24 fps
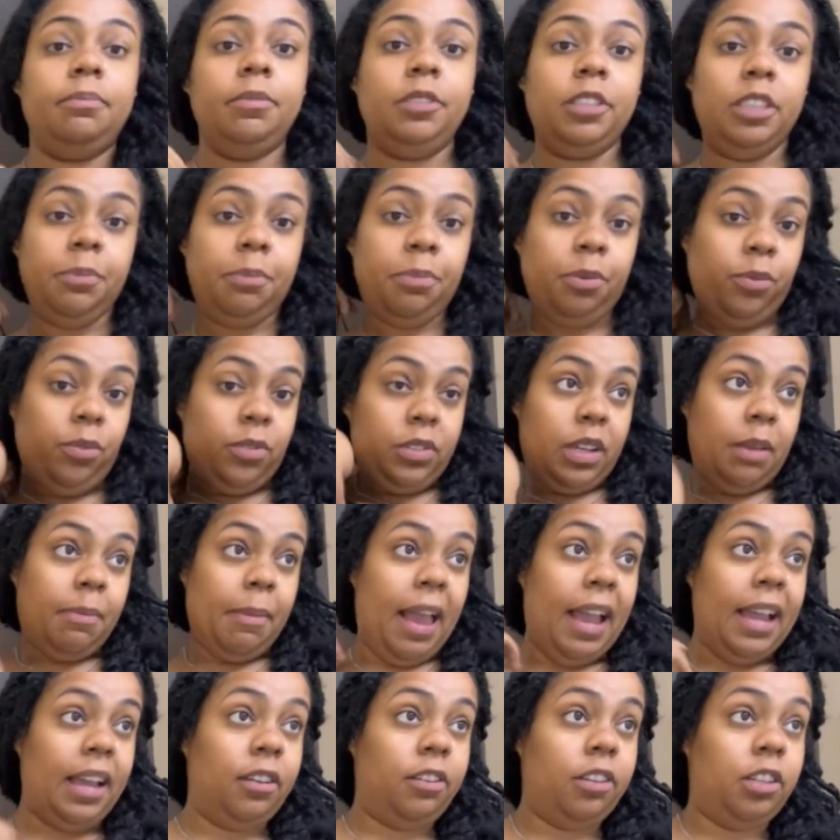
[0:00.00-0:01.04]
she pulls up,
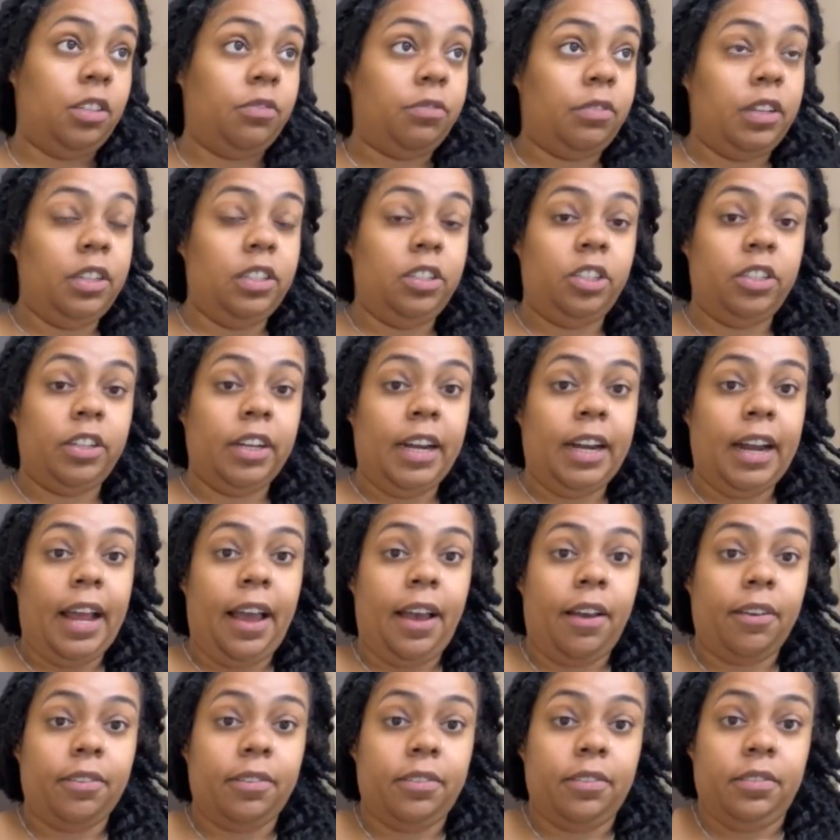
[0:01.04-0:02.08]
I can just run straight
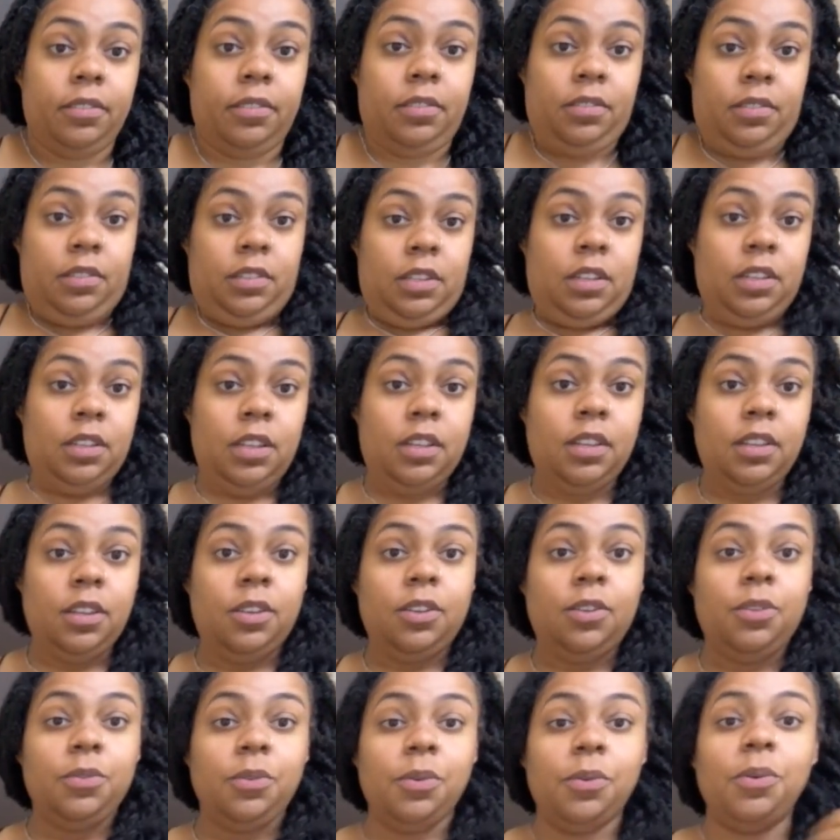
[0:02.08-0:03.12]
out.
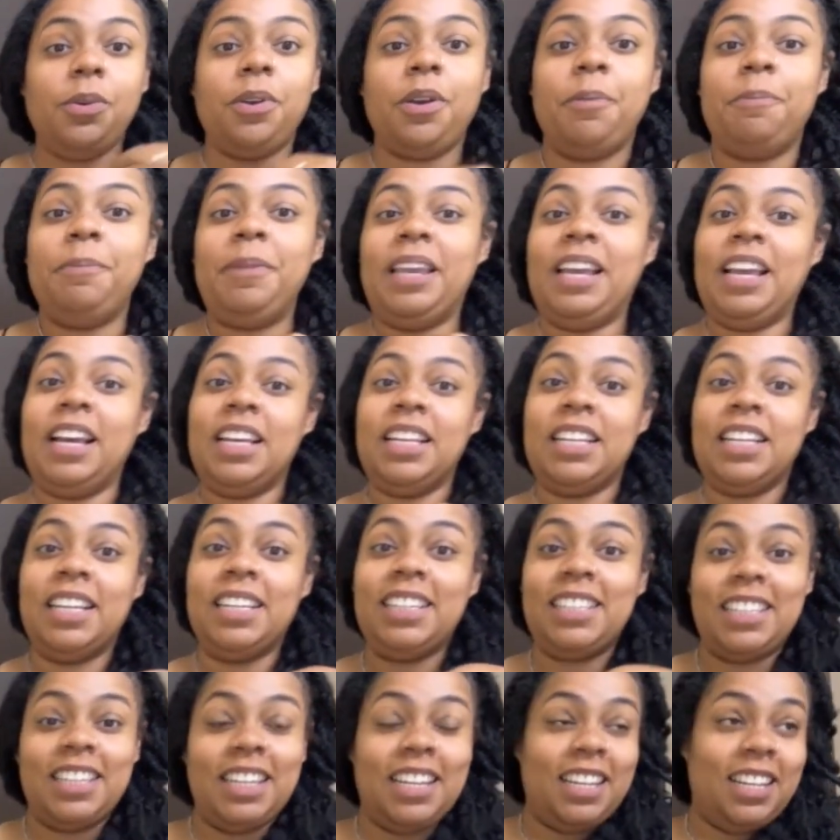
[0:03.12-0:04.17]
Whew,
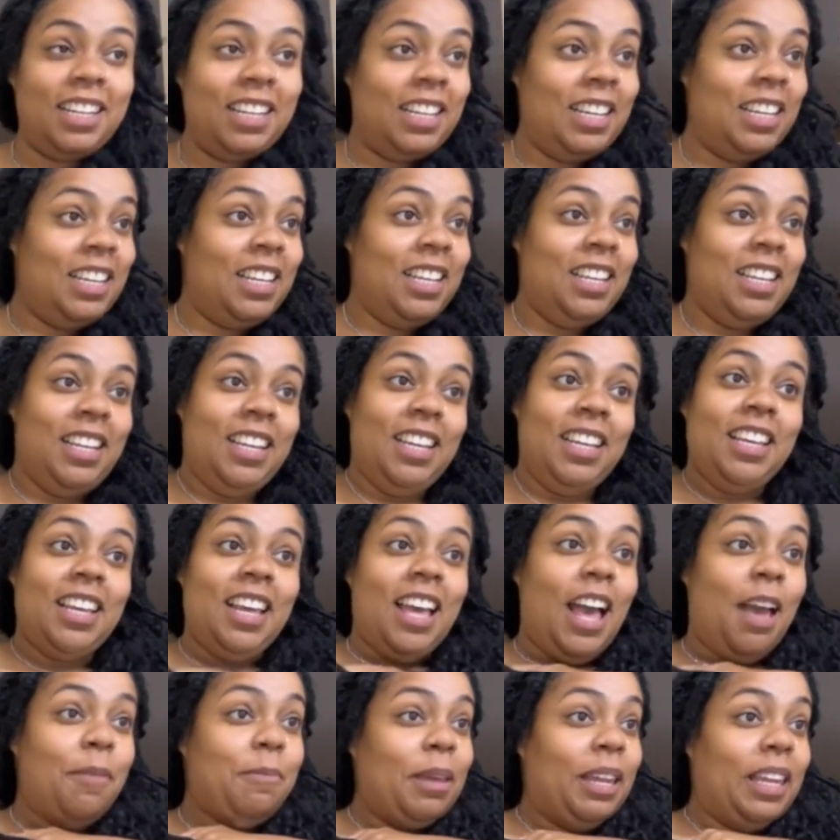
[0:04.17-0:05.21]
because
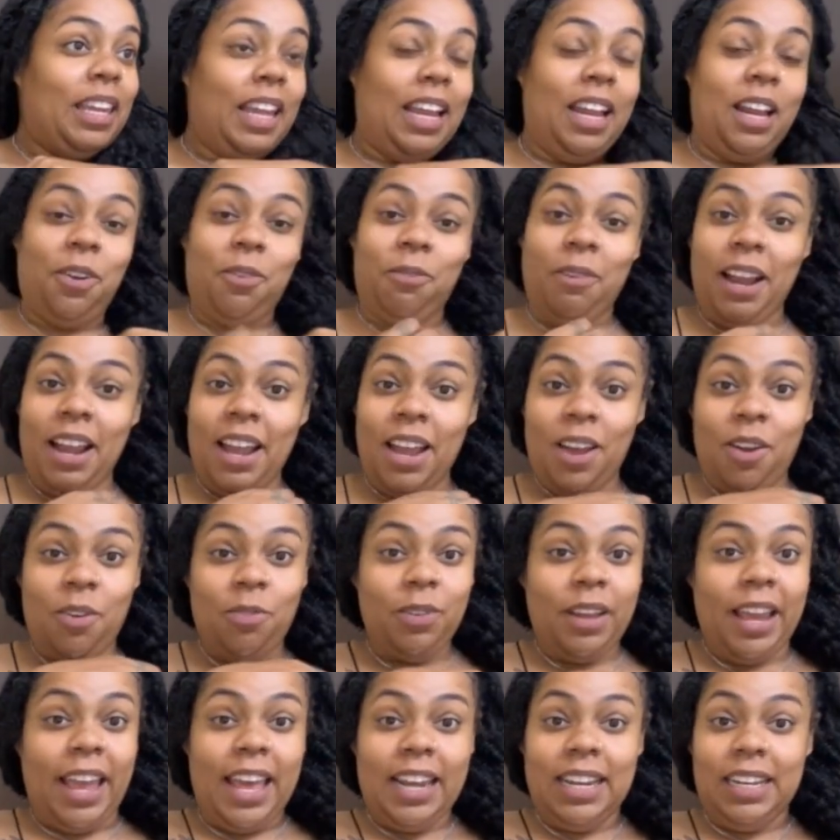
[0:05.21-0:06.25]
I've been laying
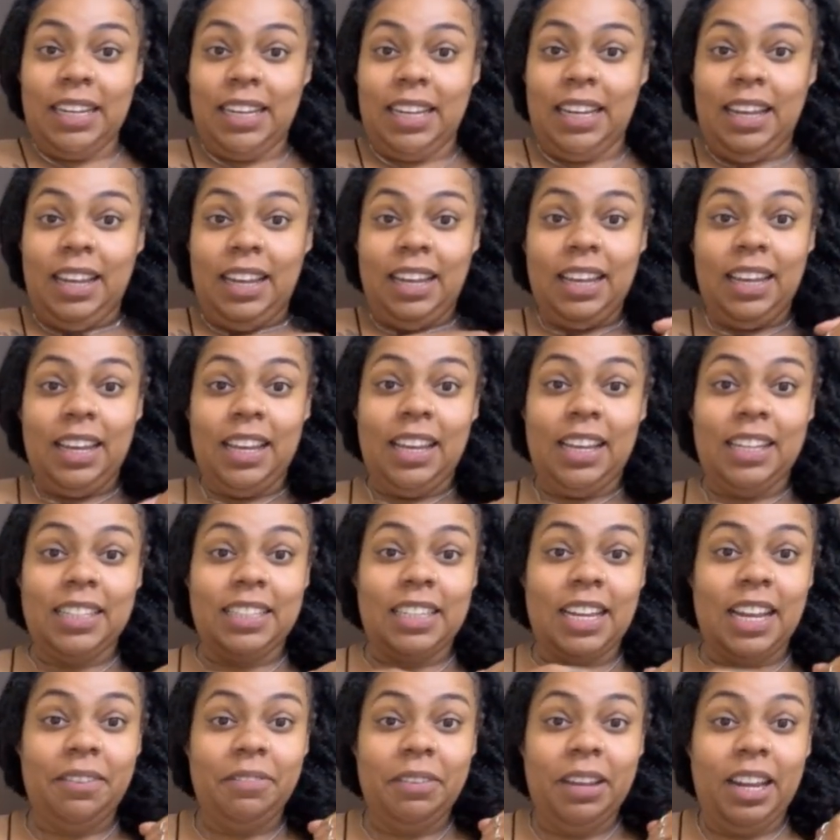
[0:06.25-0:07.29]
around editing
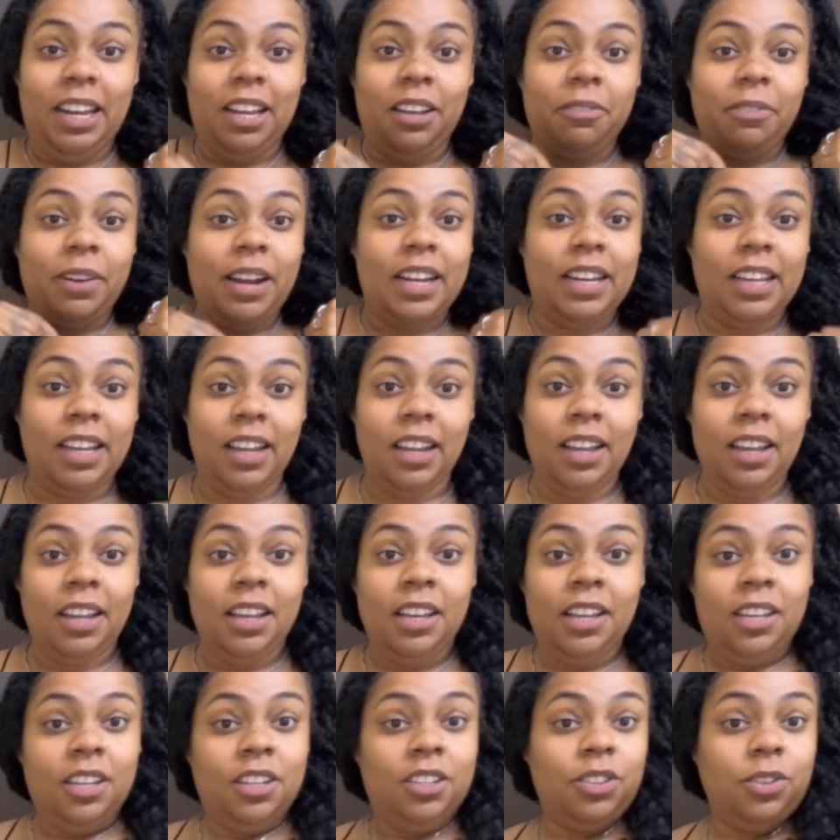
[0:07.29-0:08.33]
instead of getting ready,
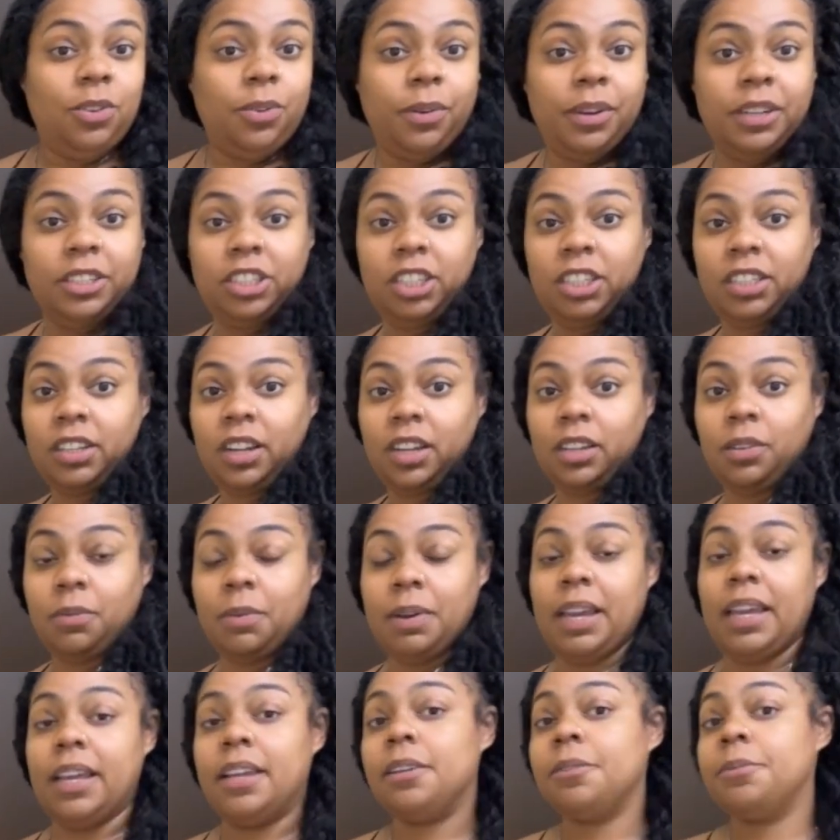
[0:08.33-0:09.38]
knowing she's on the
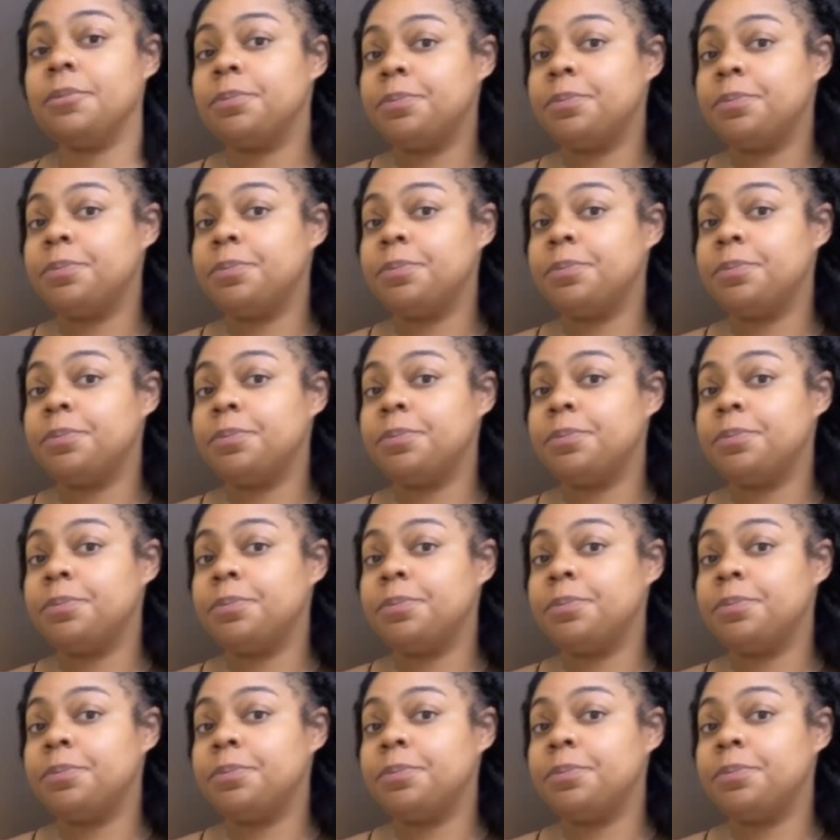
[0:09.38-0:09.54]
way.